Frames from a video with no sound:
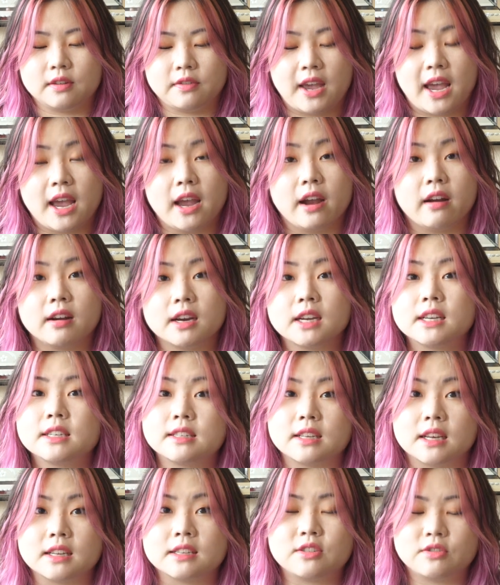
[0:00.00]
of hair
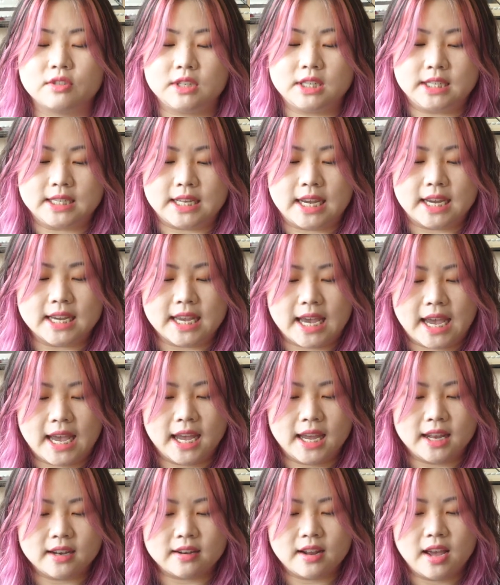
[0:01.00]
accessories
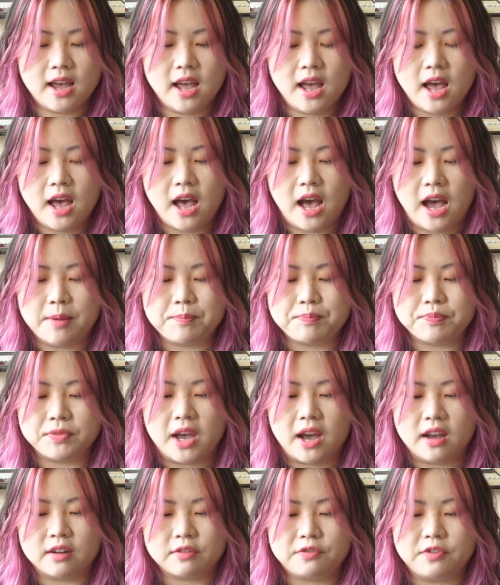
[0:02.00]
again. I'm
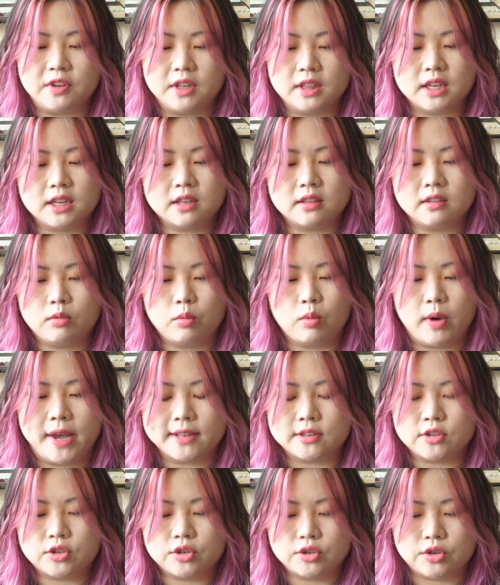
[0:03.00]
not feeling the
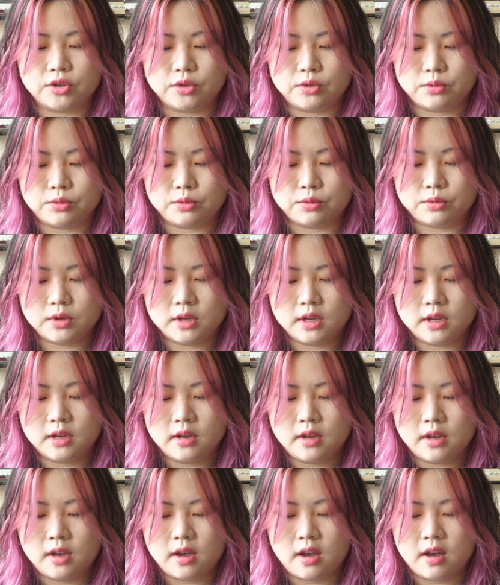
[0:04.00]
wedge shoe.
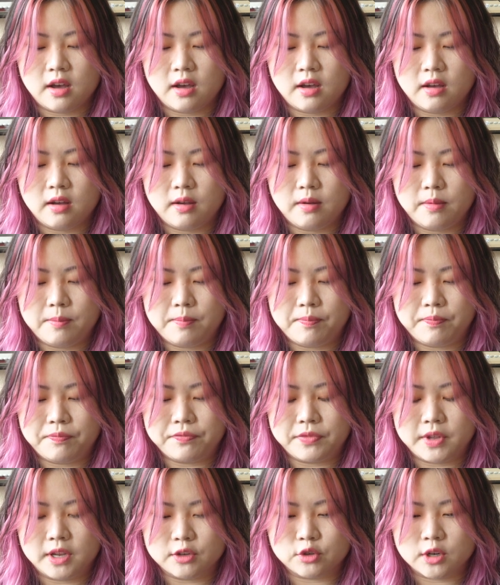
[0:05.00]

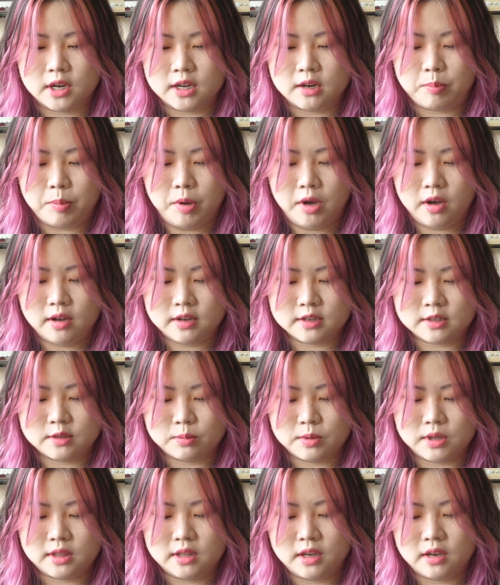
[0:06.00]
I'll try to pause
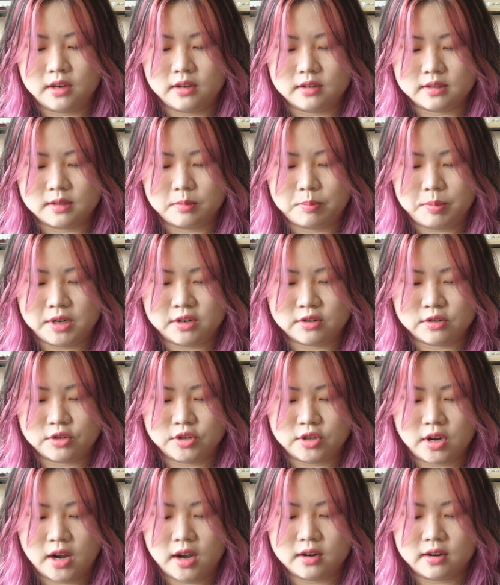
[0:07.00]
when there's a better
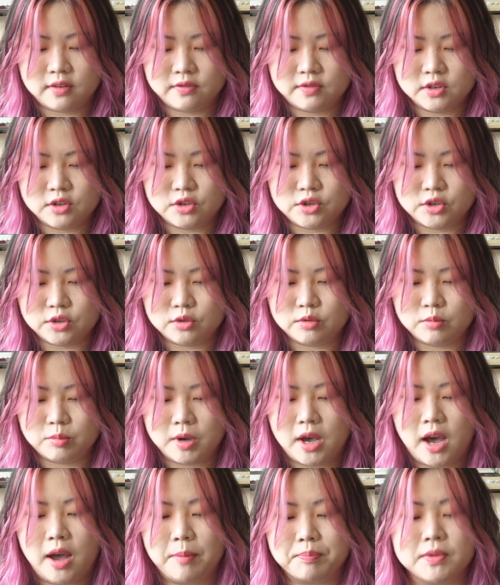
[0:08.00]
shot of the shoe,
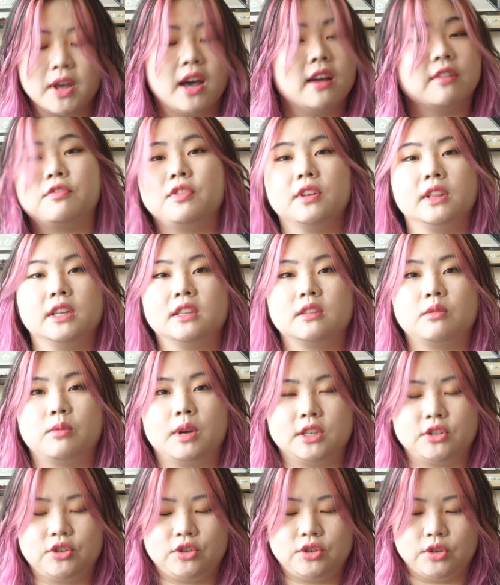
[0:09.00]
but I'm not feeling the
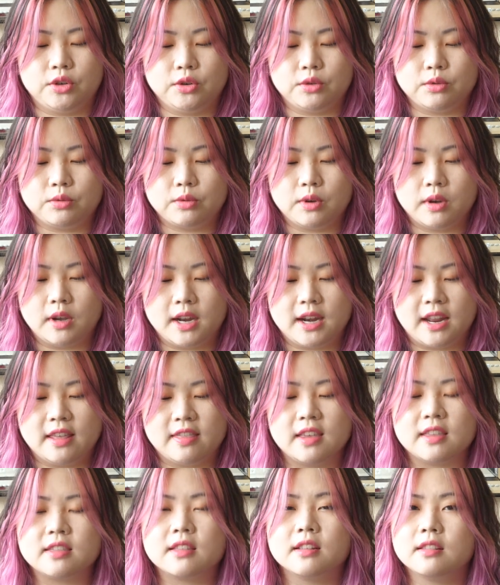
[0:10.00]
wedge shoe. And I
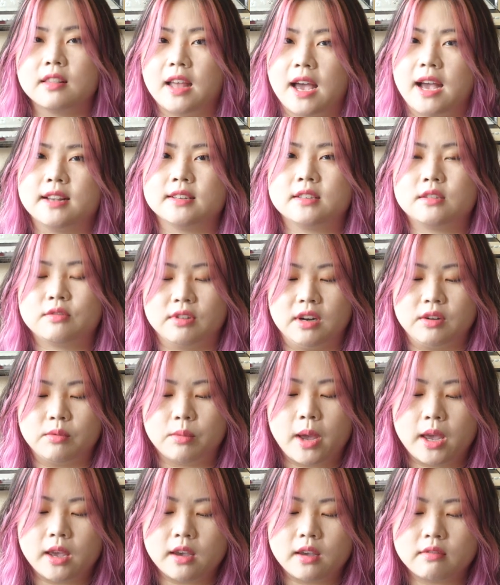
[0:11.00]
think the last
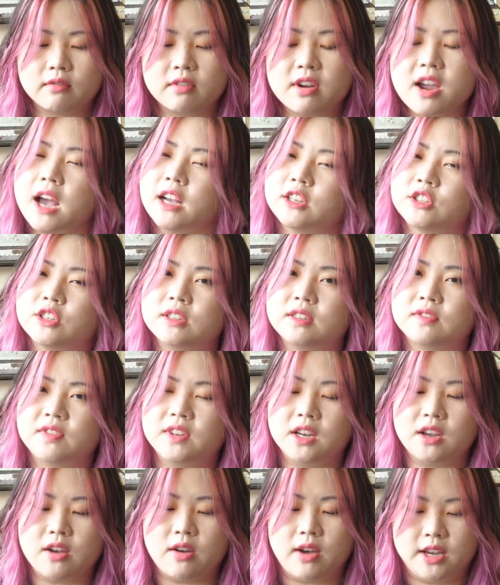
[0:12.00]
runway reactions
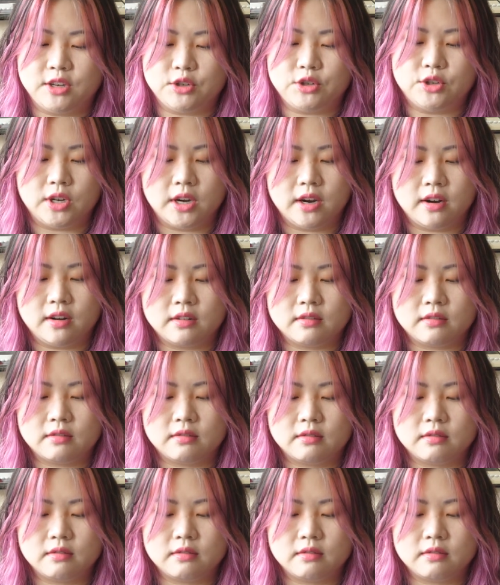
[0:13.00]
video, I shared